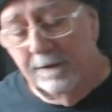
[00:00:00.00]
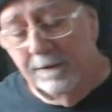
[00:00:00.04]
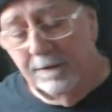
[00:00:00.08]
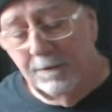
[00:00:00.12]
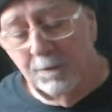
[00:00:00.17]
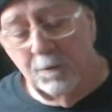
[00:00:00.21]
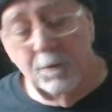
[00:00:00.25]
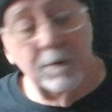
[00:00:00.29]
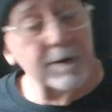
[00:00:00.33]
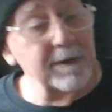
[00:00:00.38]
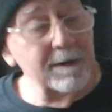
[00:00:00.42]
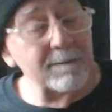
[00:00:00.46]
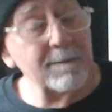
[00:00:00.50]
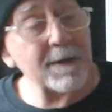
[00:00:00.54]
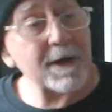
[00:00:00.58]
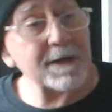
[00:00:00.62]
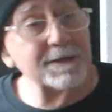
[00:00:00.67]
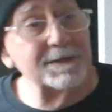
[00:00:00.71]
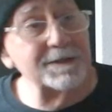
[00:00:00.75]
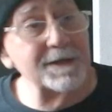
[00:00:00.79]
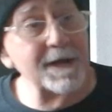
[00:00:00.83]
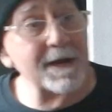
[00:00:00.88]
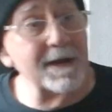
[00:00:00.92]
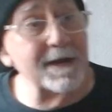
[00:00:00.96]
What am I
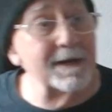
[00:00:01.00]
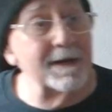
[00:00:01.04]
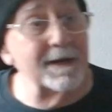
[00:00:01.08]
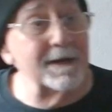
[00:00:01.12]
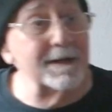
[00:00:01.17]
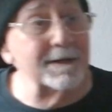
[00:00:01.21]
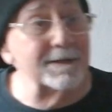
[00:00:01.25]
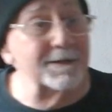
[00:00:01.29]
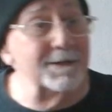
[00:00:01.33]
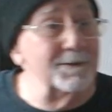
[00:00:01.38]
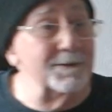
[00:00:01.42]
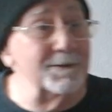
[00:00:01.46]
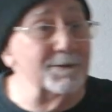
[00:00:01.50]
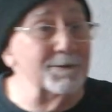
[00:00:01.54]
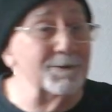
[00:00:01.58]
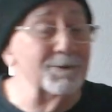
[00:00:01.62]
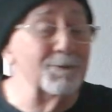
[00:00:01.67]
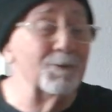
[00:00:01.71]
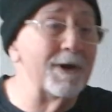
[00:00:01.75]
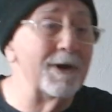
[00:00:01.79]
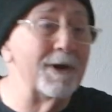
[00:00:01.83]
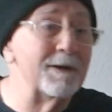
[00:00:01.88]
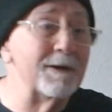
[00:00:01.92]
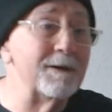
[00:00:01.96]
saying to you?
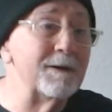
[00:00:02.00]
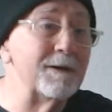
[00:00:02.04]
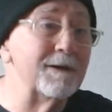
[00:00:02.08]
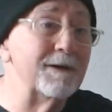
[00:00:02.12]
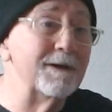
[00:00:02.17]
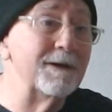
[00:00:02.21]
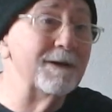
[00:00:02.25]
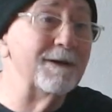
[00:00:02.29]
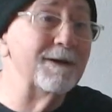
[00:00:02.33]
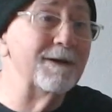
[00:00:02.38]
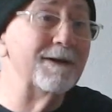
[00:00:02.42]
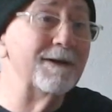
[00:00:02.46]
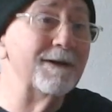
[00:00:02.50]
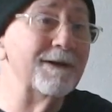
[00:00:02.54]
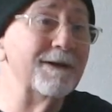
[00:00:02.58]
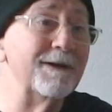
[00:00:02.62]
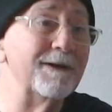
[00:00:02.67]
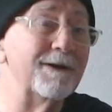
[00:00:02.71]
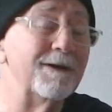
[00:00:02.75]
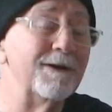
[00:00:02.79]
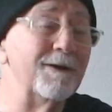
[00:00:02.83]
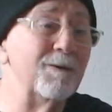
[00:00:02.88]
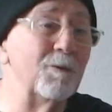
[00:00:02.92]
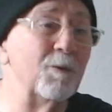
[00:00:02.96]
Well,
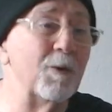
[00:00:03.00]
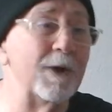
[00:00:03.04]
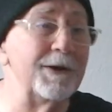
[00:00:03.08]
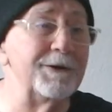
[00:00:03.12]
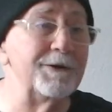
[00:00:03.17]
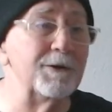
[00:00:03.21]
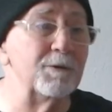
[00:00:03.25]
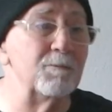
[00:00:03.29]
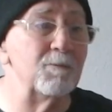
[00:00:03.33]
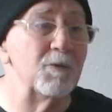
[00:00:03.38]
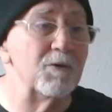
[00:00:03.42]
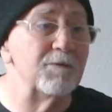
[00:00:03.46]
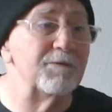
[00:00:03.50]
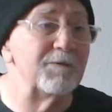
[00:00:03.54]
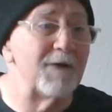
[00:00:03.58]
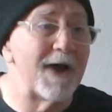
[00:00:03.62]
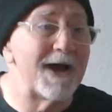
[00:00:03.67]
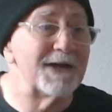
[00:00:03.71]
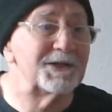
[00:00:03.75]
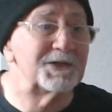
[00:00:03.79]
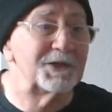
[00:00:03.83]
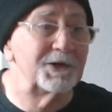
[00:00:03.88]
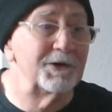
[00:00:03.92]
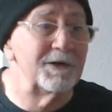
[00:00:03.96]
when you move
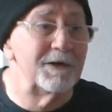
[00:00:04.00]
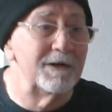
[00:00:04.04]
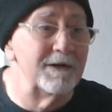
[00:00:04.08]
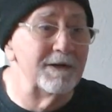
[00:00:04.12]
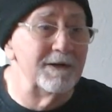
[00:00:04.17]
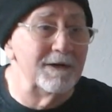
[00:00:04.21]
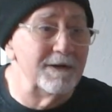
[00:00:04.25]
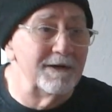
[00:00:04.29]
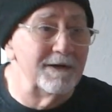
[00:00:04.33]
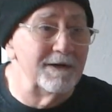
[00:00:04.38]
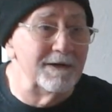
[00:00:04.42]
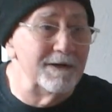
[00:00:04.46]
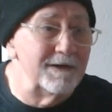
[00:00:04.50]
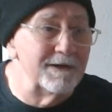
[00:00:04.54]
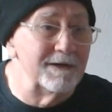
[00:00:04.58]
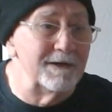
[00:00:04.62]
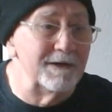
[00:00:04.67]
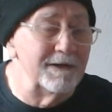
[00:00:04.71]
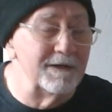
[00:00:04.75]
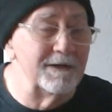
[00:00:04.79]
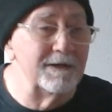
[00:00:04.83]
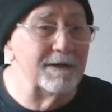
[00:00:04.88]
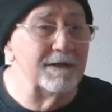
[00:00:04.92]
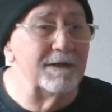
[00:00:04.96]
faster,
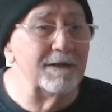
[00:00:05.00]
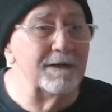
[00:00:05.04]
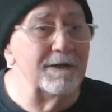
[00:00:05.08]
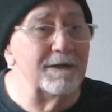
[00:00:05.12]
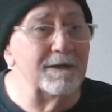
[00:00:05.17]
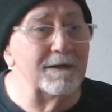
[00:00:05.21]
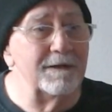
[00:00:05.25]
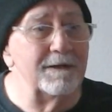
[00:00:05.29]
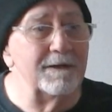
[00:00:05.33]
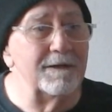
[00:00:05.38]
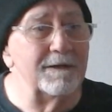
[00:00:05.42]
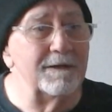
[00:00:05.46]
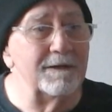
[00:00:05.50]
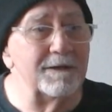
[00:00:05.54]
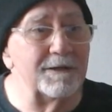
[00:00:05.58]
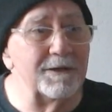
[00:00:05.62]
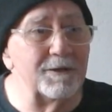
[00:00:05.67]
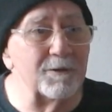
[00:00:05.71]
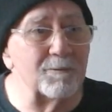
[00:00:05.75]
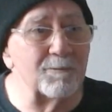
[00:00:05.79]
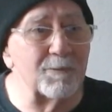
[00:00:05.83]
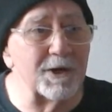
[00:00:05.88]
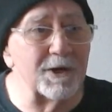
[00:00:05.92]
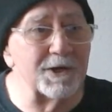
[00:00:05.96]

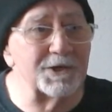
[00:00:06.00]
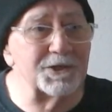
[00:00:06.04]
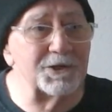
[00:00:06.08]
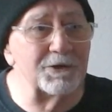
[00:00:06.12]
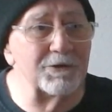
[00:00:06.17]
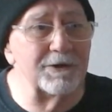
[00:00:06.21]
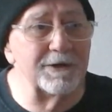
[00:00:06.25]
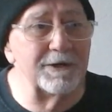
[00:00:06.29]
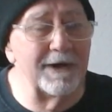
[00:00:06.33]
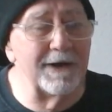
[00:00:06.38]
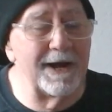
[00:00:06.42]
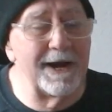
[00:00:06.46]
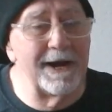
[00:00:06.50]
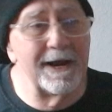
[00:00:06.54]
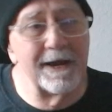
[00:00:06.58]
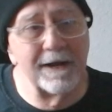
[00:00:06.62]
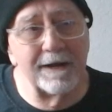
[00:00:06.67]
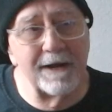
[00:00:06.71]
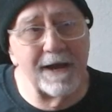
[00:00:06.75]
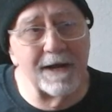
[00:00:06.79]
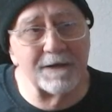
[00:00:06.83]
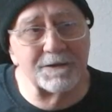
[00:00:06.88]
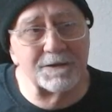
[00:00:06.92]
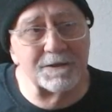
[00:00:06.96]
your pressure in your hand
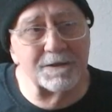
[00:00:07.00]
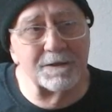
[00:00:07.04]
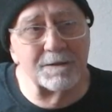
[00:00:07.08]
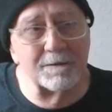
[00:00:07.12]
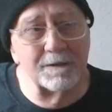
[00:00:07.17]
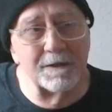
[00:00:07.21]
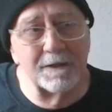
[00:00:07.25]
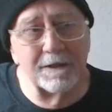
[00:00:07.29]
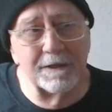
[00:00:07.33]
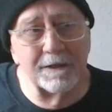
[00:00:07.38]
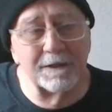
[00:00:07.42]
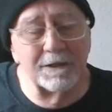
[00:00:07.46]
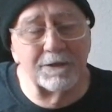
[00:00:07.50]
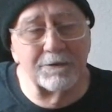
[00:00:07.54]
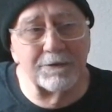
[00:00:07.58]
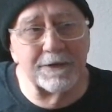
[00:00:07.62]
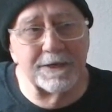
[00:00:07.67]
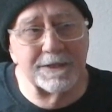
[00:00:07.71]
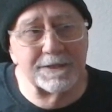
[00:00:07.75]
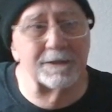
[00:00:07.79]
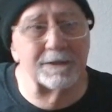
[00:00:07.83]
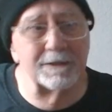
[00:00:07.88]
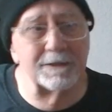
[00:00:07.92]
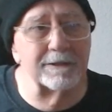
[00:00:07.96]
has to
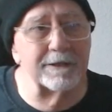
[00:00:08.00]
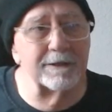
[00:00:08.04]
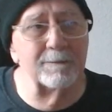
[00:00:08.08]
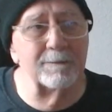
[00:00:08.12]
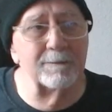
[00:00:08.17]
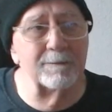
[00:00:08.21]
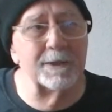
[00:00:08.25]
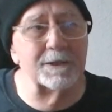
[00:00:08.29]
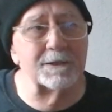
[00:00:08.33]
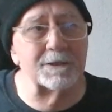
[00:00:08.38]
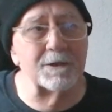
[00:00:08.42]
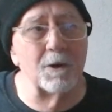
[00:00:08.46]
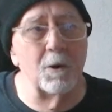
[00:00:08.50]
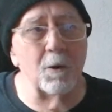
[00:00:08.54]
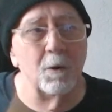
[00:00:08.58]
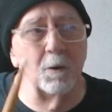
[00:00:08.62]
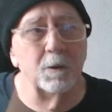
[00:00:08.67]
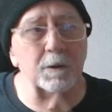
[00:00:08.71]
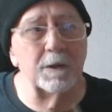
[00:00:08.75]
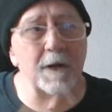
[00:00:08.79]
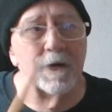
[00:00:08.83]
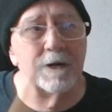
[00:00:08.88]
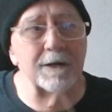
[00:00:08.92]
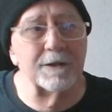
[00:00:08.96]
increase a little bit to
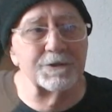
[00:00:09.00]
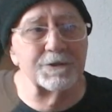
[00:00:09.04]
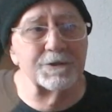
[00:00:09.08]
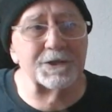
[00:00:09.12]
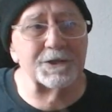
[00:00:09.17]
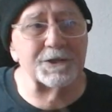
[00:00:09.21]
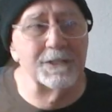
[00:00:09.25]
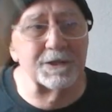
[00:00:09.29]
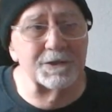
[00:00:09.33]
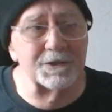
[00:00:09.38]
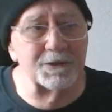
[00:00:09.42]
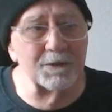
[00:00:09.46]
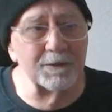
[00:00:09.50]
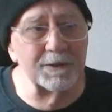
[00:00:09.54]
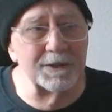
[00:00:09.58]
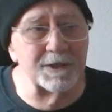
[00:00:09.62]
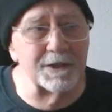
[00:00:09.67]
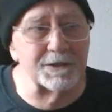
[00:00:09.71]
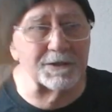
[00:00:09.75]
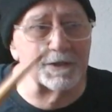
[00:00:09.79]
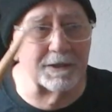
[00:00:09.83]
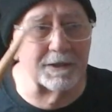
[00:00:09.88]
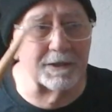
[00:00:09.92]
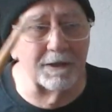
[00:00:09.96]
hold onto the stick so it
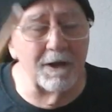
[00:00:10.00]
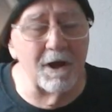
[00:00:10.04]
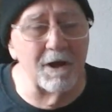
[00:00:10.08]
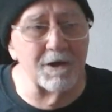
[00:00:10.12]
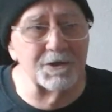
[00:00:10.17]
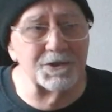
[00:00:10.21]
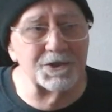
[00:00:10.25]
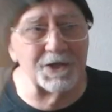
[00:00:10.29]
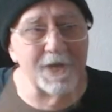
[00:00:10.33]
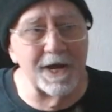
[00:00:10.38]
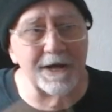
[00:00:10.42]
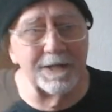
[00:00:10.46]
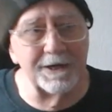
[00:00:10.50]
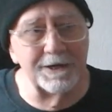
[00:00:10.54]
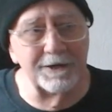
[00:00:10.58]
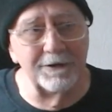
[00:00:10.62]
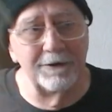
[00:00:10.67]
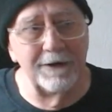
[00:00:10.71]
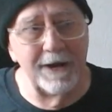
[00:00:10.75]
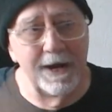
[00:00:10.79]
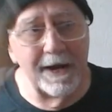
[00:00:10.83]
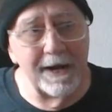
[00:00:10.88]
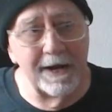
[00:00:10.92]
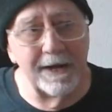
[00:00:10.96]
doesn't launch out of your
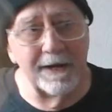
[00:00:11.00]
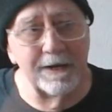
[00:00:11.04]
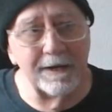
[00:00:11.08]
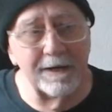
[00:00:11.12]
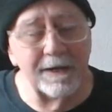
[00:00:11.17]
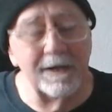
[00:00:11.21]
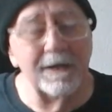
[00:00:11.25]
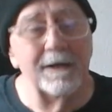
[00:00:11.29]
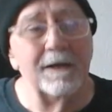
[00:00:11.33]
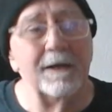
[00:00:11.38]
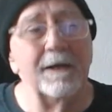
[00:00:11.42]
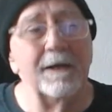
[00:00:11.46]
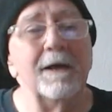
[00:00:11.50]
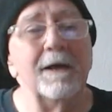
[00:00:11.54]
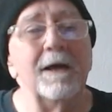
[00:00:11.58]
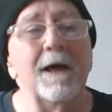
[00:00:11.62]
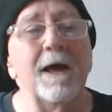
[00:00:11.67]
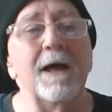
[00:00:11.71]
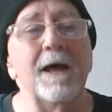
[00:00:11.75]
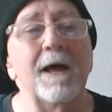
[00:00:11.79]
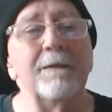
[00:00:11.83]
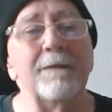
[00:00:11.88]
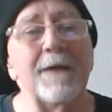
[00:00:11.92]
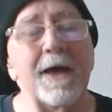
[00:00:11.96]
hand.
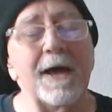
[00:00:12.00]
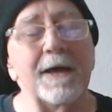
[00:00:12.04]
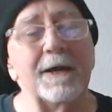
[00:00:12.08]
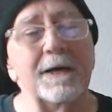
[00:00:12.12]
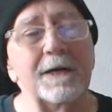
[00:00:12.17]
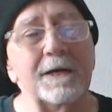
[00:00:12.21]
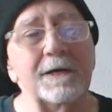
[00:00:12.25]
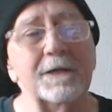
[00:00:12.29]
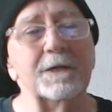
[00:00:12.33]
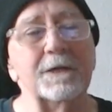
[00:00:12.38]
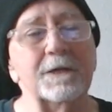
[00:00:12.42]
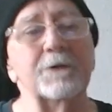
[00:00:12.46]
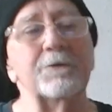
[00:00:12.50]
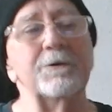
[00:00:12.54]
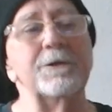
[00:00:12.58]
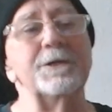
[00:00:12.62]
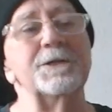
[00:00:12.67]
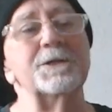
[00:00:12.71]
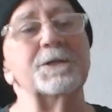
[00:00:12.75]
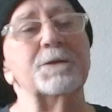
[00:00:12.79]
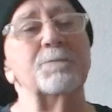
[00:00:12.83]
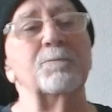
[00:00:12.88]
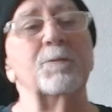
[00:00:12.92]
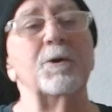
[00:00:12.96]
And that
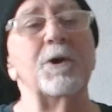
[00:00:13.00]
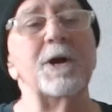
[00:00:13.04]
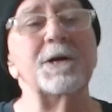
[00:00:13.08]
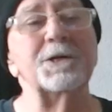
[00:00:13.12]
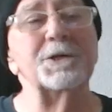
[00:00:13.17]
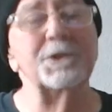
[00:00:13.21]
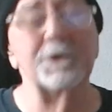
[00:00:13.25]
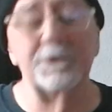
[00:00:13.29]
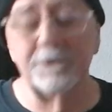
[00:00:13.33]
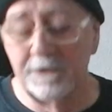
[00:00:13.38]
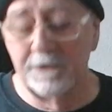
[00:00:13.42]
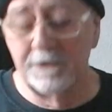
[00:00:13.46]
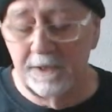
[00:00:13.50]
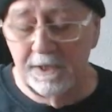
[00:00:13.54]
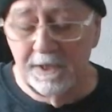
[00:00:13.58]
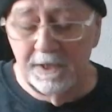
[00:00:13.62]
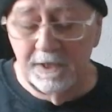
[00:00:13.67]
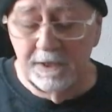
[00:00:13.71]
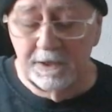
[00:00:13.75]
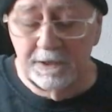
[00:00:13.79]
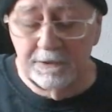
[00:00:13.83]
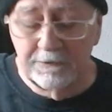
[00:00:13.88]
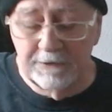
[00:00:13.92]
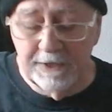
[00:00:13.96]
increased pressure
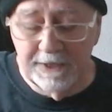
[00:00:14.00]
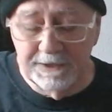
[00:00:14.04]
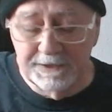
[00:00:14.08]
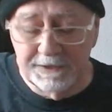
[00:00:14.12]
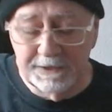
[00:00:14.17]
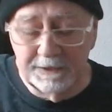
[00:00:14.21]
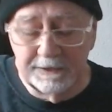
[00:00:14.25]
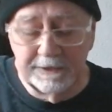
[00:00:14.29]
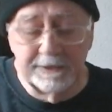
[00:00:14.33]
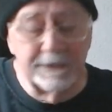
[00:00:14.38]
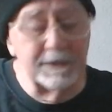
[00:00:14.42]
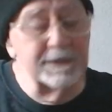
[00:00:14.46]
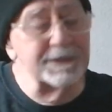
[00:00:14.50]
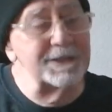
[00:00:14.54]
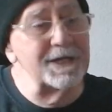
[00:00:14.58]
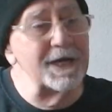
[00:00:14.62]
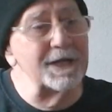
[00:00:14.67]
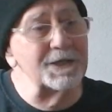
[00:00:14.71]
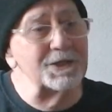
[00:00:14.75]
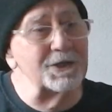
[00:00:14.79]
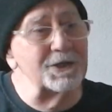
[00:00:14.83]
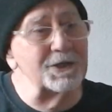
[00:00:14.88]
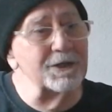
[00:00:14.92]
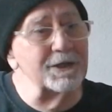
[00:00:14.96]
creates a little
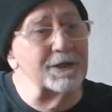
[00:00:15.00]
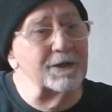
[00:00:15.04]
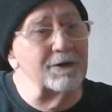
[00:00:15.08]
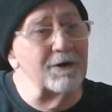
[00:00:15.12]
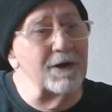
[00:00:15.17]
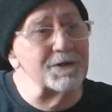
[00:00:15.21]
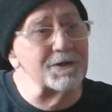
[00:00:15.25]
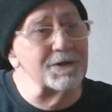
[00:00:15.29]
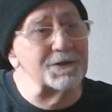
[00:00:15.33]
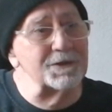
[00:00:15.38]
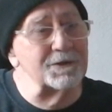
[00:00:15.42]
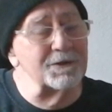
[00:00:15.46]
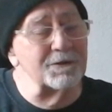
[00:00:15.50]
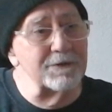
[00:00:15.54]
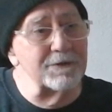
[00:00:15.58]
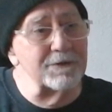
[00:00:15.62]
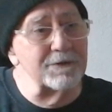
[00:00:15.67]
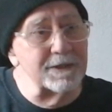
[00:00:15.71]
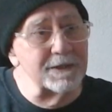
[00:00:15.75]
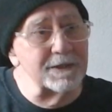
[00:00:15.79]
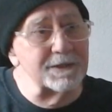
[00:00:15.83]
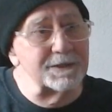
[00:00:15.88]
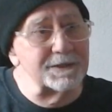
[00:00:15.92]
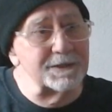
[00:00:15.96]
tension across the
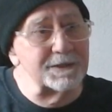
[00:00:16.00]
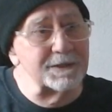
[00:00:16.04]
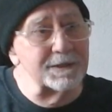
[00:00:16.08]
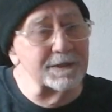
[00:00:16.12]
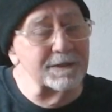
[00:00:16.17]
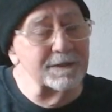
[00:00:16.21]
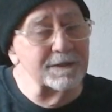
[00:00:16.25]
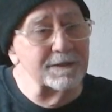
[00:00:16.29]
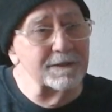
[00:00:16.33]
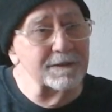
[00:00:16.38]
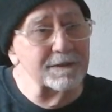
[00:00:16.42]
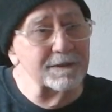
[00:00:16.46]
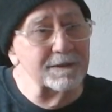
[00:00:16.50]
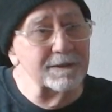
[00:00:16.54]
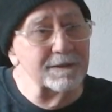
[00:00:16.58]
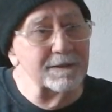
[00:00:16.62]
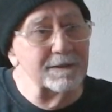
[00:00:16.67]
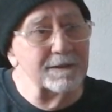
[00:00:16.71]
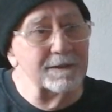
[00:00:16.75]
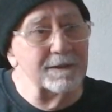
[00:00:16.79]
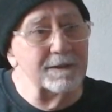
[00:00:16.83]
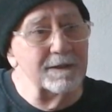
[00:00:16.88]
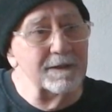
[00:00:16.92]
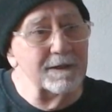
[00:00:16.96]
wrist
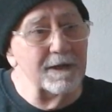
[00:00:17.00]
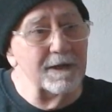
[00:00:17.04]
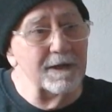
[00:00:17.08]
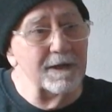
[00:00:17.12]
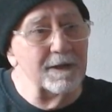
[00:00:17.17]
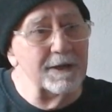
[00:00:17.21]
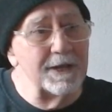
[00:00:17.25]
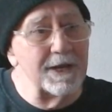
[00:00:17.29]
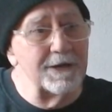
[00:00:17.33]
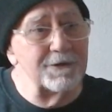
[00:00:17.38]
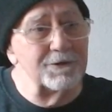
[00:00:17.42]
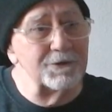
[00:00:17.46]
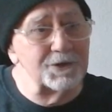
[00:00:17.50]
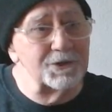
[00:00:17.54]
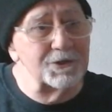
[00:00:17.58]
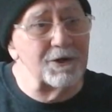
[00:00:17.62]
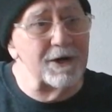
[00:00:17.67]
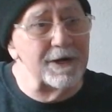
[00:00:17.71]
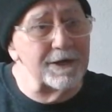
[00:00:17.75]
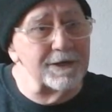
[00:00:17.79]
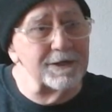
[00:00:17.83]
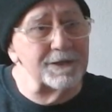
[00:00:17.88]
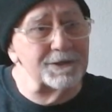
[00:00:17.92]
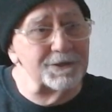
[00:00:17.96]
that you're
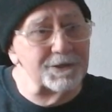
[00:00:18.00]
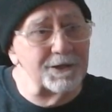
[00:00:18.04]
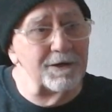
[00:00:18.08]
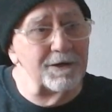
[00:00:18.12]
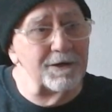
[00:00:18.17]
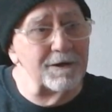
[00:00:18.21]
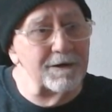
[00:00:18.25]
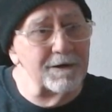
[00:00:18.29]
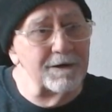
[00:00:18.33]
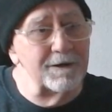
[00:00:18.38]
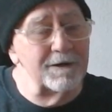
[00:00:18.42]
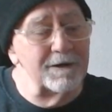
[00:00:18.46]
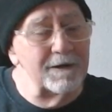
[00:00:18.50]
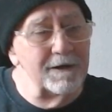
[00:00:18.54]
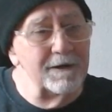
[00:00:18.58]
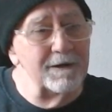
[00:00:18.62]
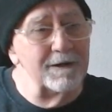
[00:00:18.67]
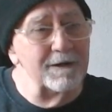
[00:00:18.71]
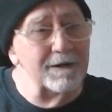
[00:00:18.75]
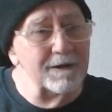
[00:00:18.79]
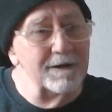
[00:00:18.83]
trying to turn.